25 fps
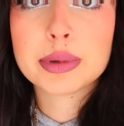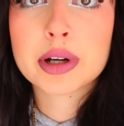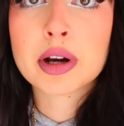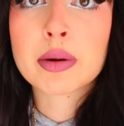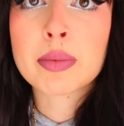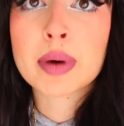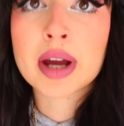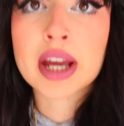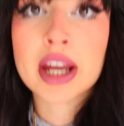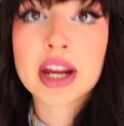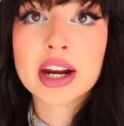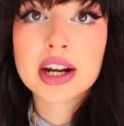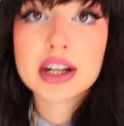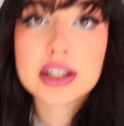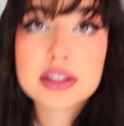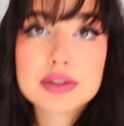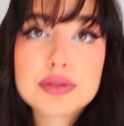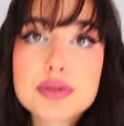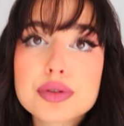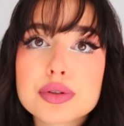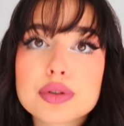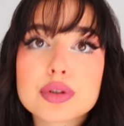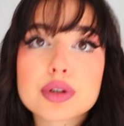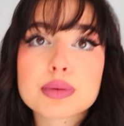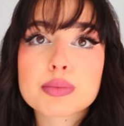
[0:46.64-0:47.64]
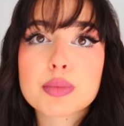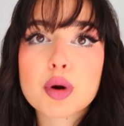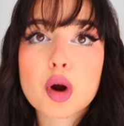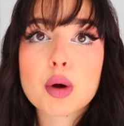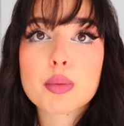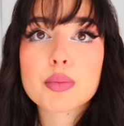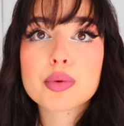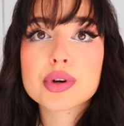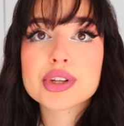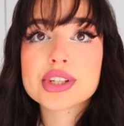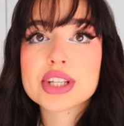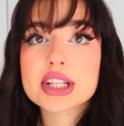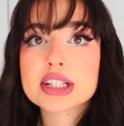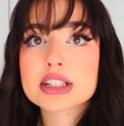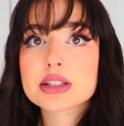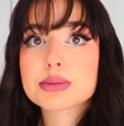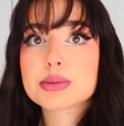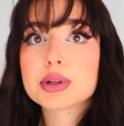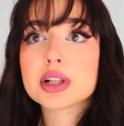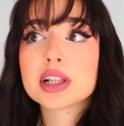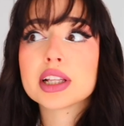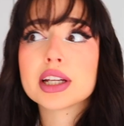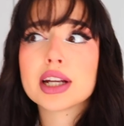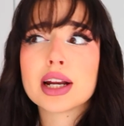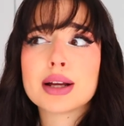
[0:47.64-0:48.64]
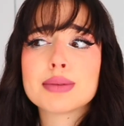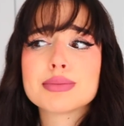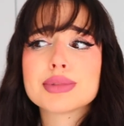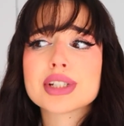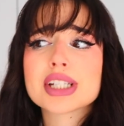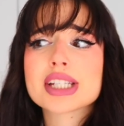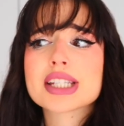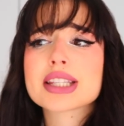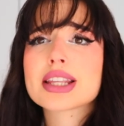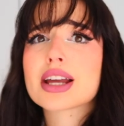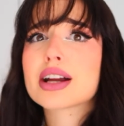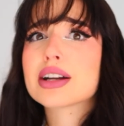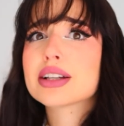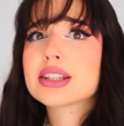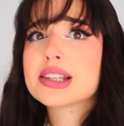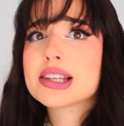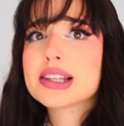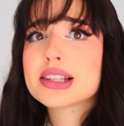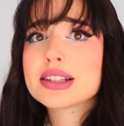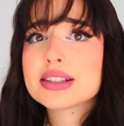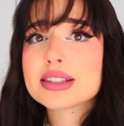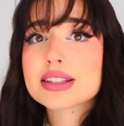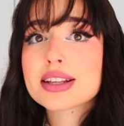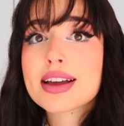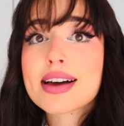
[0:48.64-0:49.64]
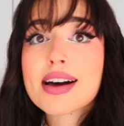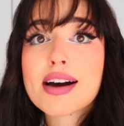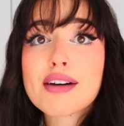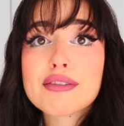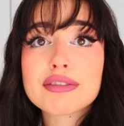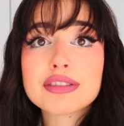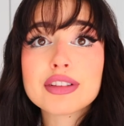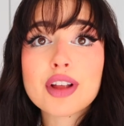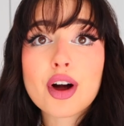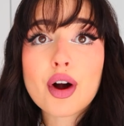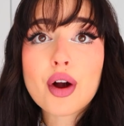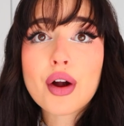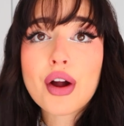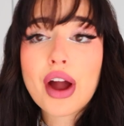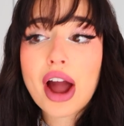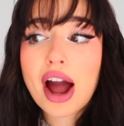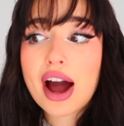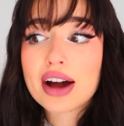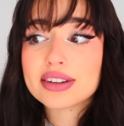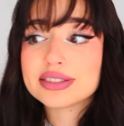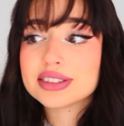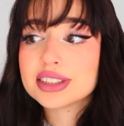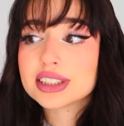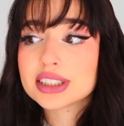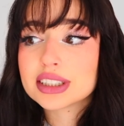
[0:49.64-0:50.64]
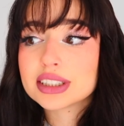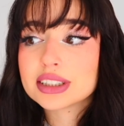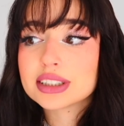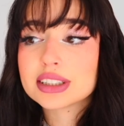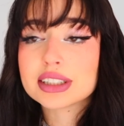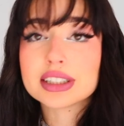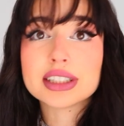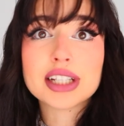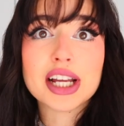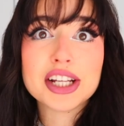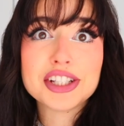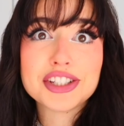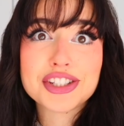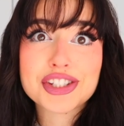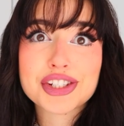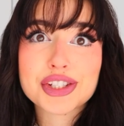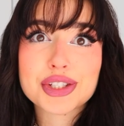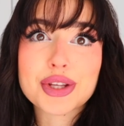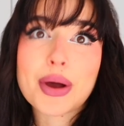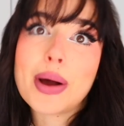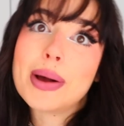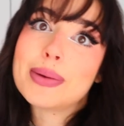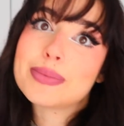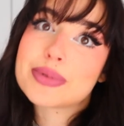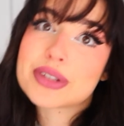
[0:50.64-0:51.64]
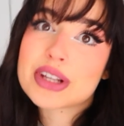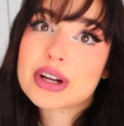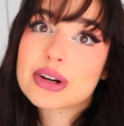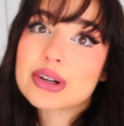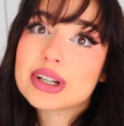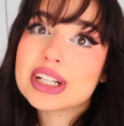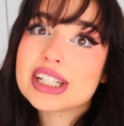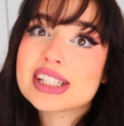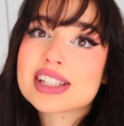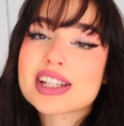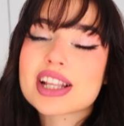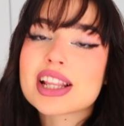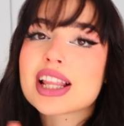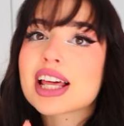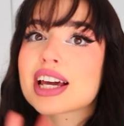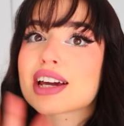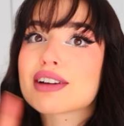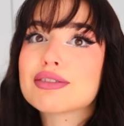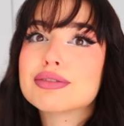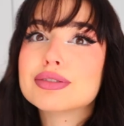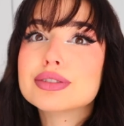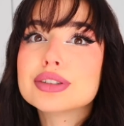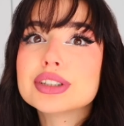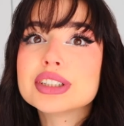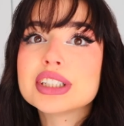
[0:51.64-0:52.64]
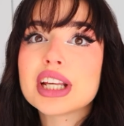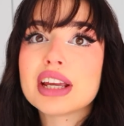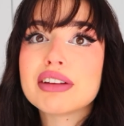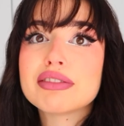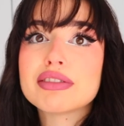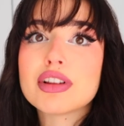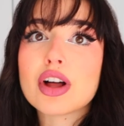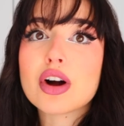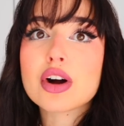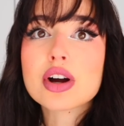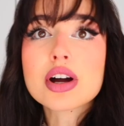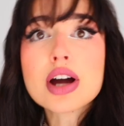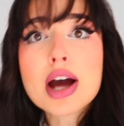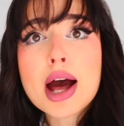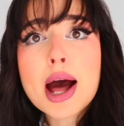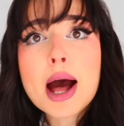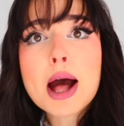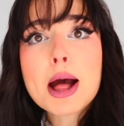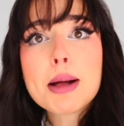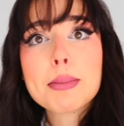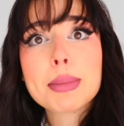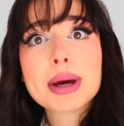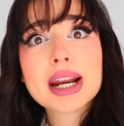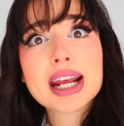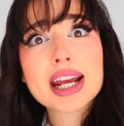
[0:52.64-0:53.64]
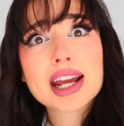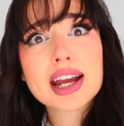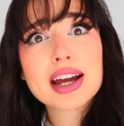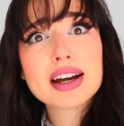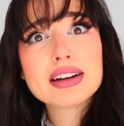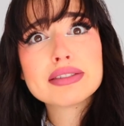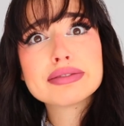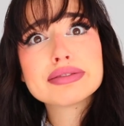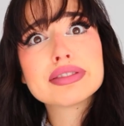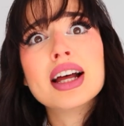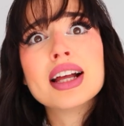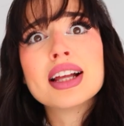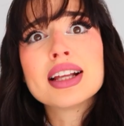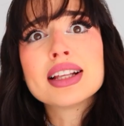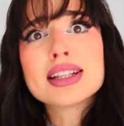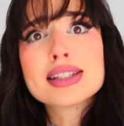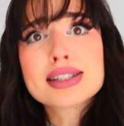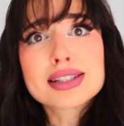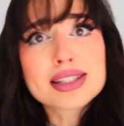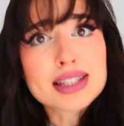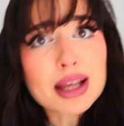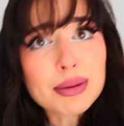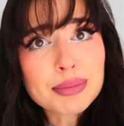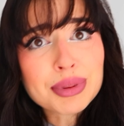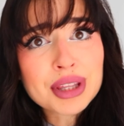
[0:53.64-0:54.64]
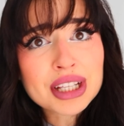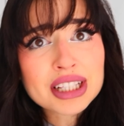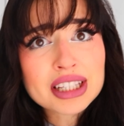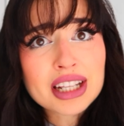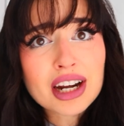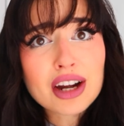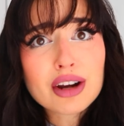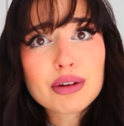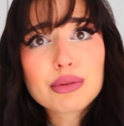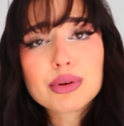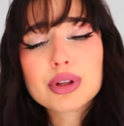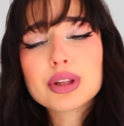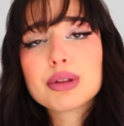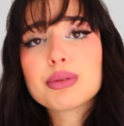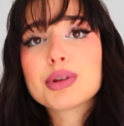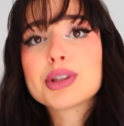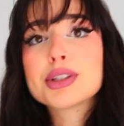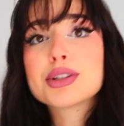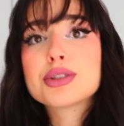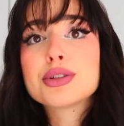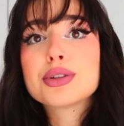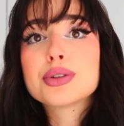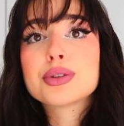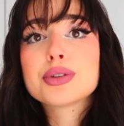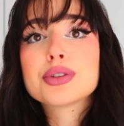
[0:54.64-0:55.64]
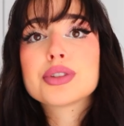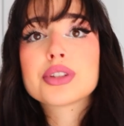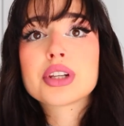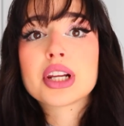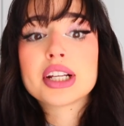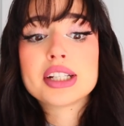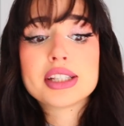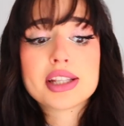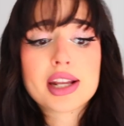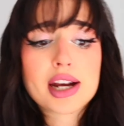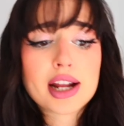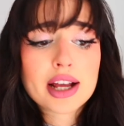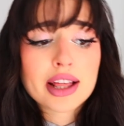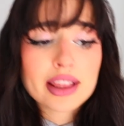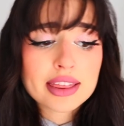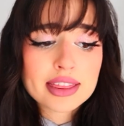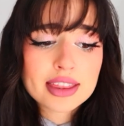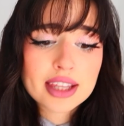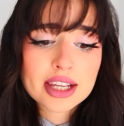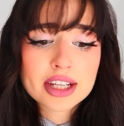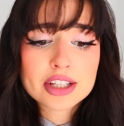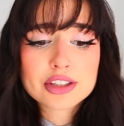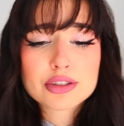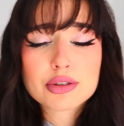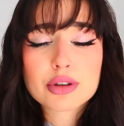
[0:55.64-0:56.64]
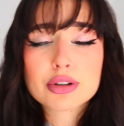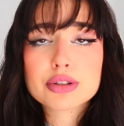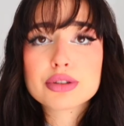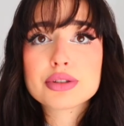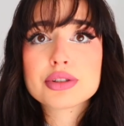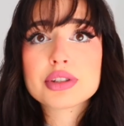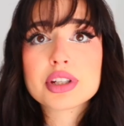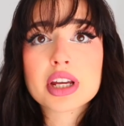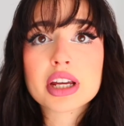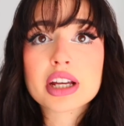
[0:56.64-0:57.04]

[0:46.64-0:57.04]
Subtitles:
bit of my hair to look more presentable, and I'm just starting the vlog after lunch. So I'm sorry it's not like a full day vlog, but I have something that I really want to do today that I think is going to